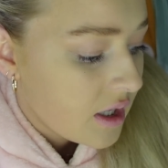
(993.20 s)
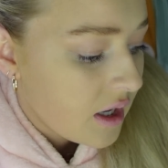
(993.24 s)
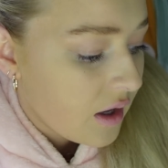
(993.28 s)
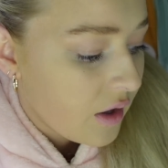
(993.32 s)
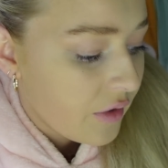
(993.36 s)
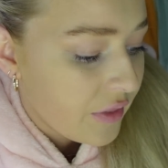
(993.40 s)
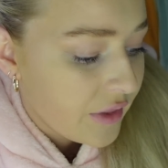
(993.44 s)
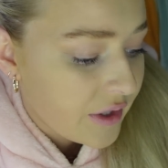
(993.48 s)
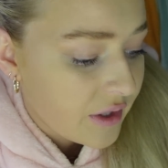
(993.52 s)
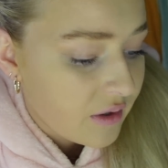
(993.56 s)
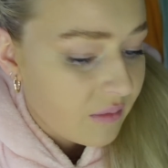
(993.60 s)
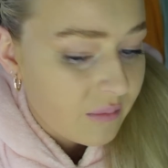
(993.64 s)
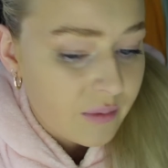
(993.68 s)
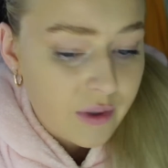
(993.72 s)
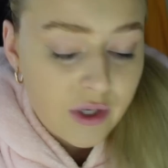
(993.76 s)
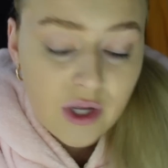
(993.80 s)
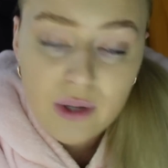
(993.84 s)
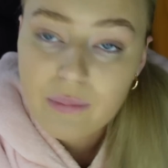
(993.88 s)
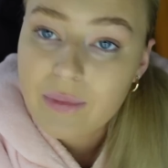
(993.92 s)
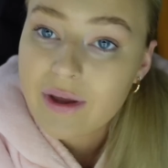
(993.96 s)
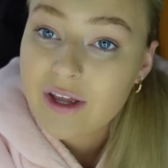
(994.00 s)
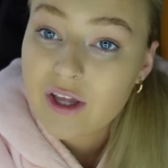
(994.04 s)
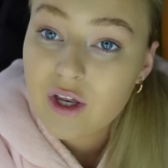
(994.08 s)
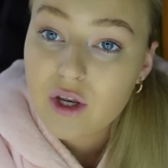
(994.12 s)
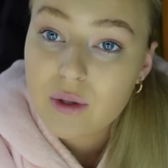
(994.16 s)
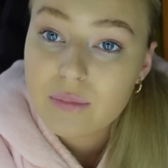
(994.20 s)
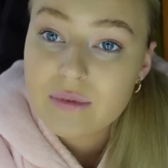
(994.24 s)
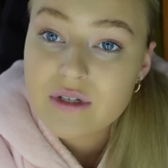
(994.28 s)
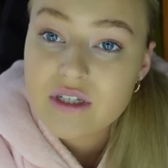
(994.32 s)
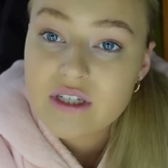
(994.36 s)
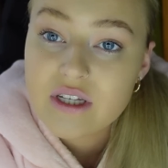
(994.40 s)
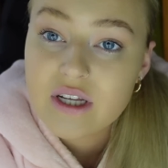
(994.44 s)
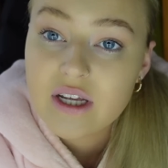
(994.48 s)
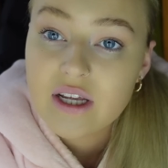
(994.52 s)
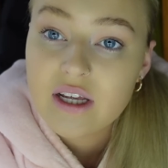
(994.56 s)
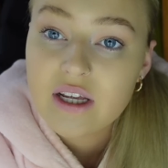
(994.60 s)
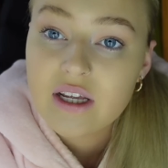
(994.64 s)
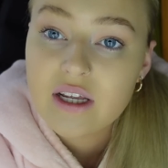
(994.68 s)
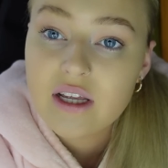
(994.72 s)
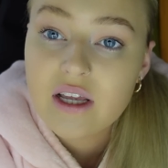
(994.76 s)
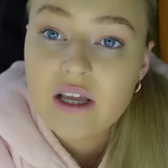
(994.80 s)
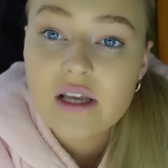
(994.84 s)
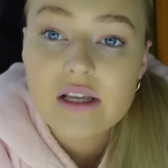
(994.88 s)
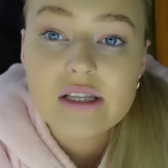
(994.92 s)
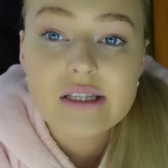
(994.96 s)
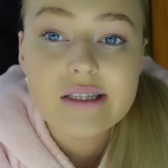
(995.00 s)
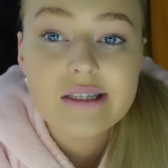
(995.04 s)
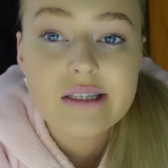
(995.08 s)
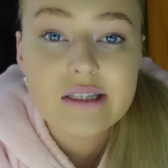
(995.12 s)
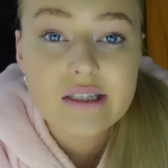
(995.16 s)
I think I want to go make a cup of tea,
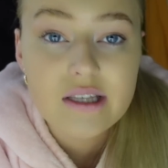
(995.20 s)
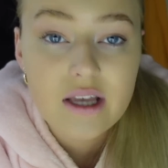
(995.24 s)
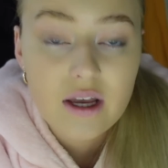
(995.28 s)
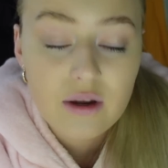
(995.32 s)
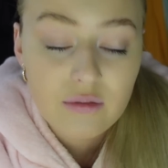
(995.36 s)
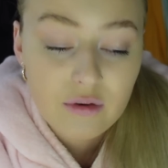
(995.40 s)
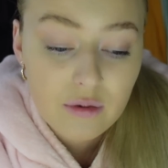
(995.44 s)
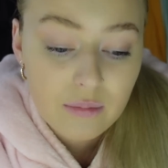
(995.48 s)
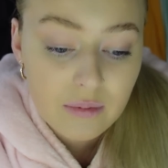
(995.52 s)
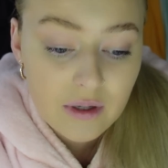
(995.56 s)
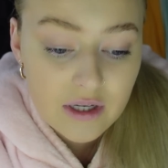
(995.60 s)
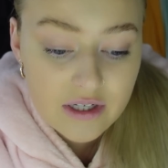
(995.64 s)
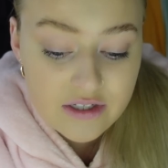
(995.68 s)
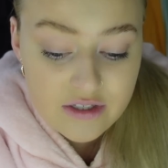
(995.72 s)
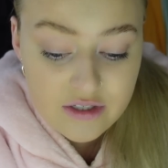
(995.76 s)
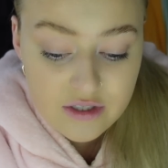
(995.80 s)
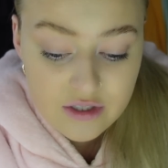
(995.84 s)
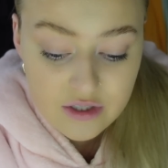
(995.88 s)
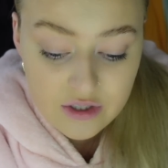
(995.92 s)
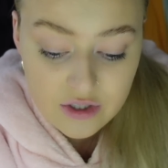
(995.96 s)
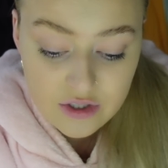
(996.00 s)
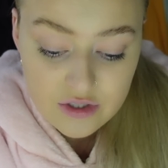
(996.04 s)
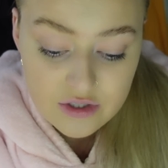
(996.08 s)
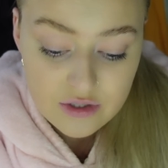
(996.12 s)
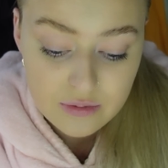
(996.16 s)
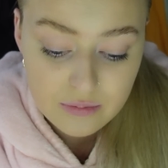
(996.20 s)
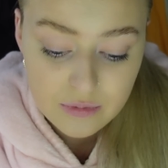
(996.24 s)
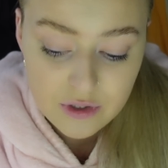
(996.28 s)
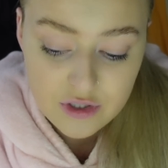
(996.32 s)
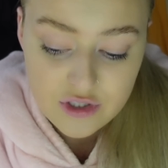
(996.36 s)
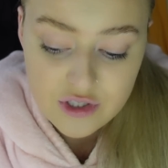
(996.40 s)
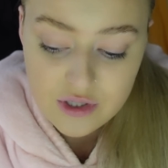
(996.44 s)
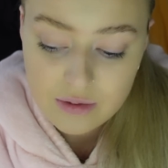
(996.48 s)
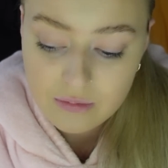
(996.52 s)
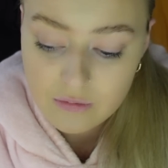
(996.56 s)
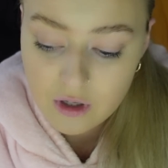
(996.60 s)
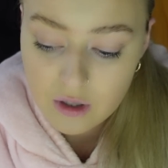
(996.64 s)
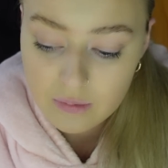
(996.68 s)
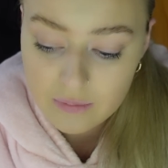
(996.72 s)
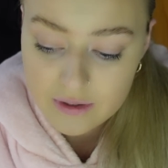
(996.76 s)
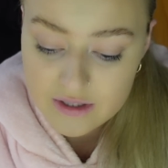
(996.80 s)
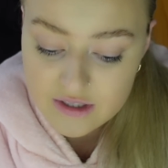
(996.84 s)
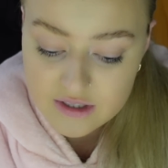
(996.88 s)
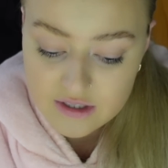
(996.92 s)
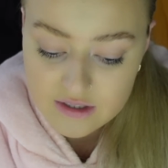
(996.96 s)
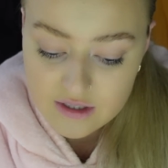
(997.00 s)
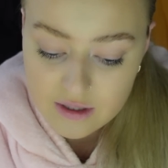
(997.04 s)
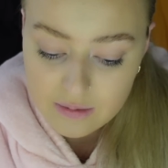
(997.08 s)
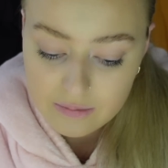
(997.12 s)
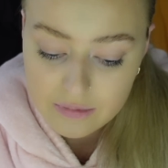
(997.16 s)
sit and reply to some YouTube comments
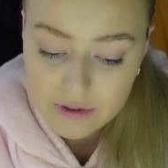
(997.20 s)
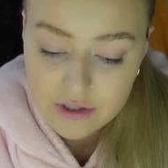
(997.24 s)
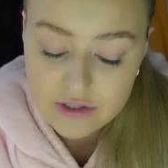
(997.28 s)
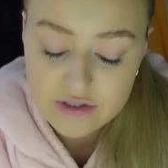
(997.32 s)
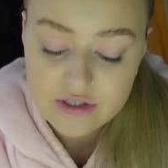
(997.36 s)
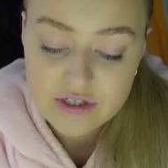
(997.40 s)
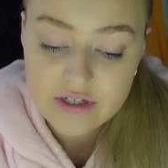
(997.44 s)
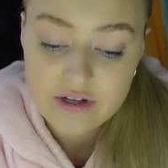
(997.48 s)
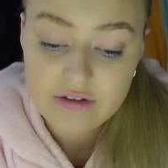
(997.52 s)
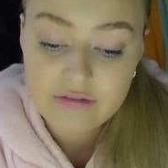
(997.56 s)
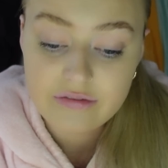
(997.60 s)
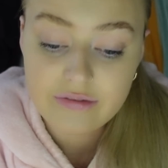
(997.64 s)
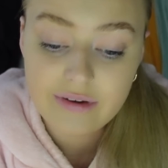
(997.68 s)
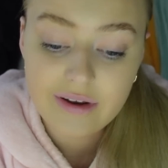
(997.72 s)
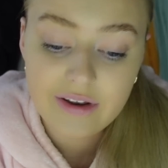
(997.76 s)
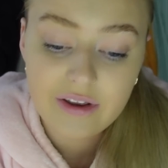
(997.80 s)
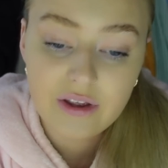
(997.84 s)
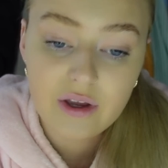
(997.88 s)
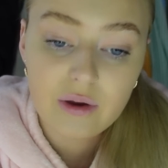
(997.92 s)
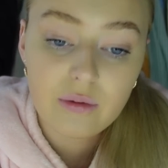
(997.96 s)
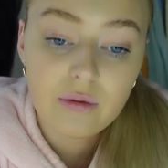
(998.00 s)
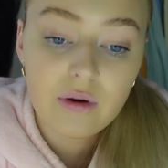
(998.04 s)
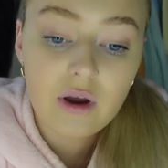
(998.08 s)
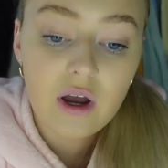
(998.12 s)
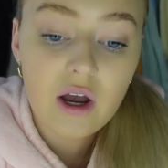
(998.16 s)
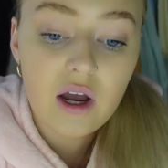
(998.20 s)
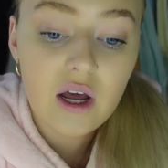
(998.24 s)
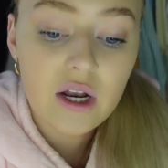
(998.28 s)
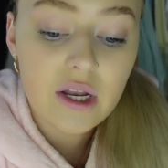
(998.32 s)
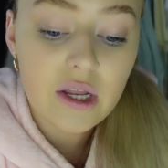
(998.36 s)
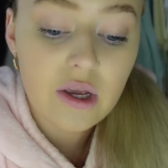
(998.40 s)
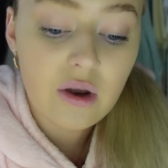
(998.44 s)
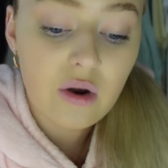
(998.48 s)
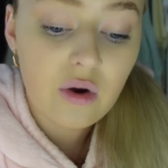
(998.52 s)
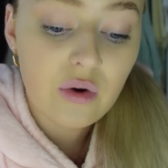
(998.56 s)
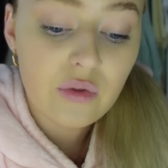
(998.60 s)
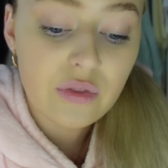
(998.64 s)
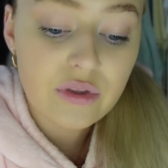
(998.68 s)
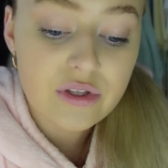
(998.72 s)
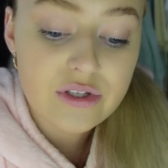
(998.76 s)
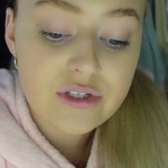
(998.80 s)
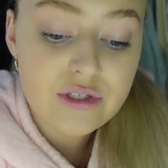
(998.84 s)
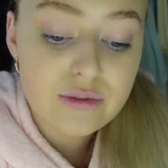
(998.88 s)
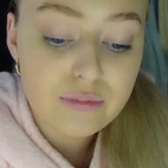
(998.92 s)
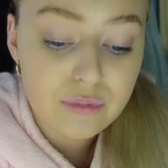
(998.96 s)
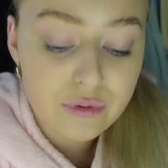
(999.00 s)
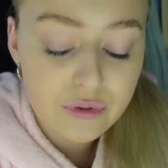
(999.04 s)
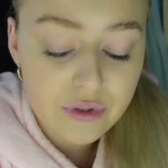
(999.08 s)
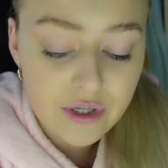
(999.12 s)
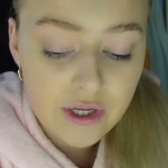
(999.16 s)
because I uploaded a video earlier on this
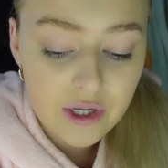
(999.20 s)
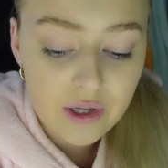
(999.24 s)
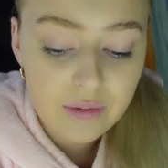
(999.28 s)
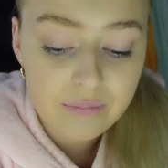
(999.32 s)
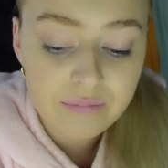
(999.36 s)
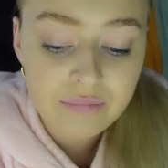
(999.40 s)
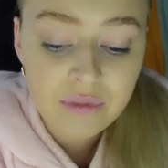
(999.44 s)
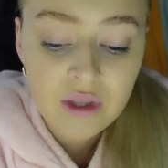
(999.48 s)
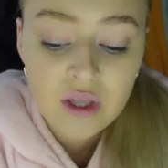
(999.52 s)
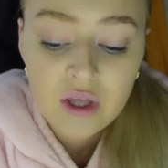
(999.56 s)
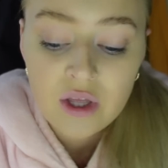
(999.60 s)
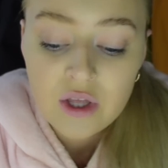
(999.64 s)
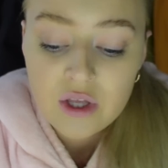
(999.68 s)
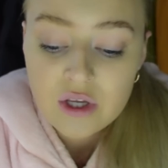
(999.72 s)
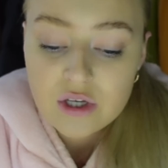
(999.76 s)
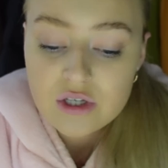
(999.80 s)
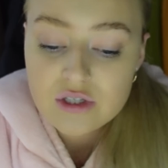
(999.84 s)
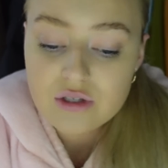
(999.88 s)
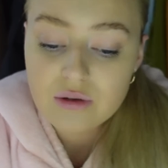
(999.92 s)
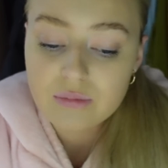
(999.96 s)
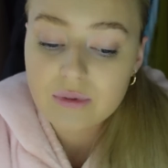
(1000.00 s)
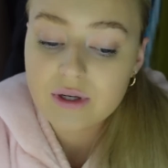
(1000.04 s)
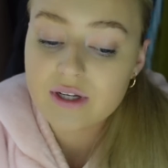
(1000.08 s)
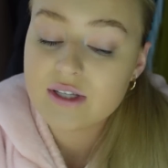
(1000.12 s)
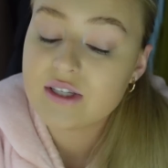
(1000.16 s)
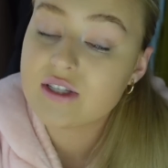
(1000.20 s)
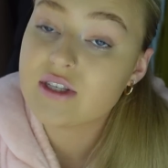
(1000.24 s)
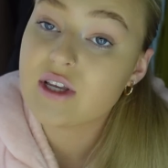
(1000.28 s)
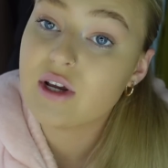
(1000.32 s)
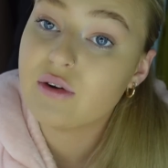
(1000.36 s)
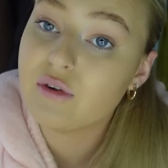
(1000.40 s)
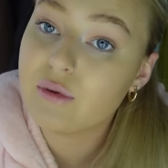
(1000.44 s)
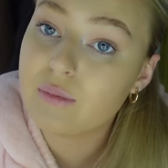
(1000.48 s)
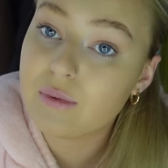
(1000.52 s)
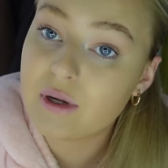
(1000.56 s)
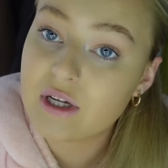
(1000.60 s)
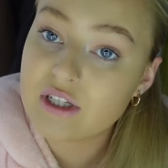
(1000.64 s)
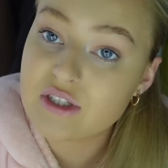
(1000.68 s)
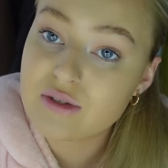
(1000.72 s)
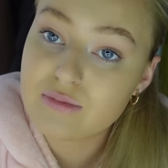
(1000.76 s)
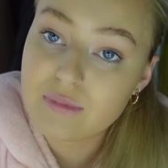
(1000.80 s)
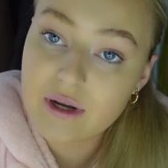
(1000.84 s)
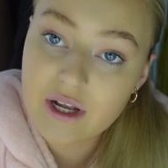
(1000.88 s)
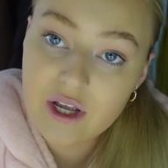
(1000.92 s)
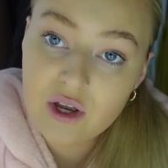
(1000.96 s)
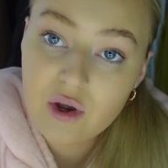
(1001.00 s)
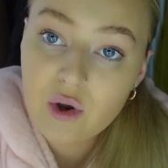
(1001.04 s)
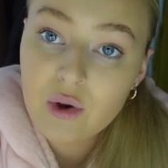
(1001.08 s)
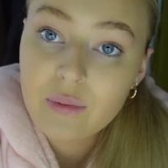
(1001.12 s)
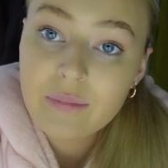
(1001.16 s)
morning. So I'm going to sit and reply to my
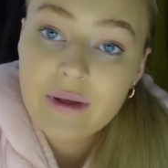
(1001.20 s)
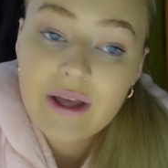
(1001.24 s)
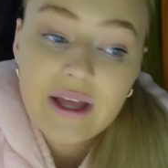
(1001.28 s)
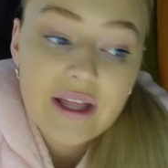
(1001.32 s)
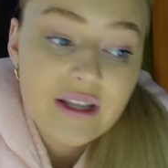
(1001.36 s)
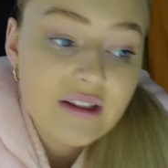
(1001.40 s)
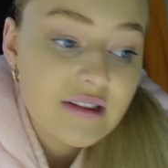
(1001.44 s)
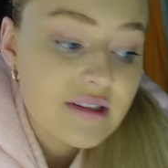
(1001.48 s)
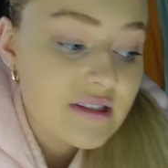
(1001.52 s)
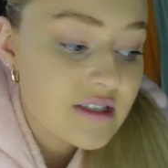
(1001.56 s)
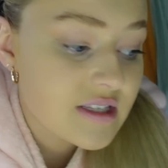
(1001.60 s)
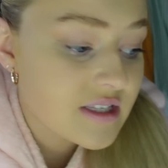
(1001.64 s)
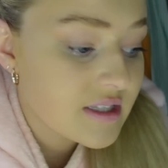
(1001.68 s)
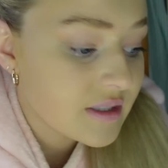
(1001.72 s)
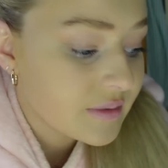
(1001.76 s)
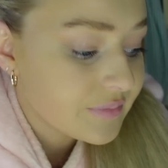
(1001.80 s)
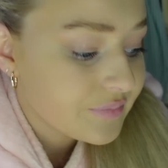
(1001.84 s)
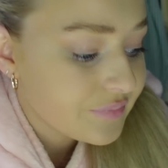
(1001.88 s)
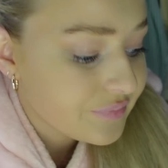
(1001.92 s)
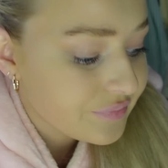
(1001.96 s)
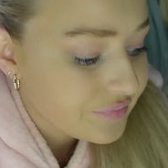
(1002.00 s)
comments,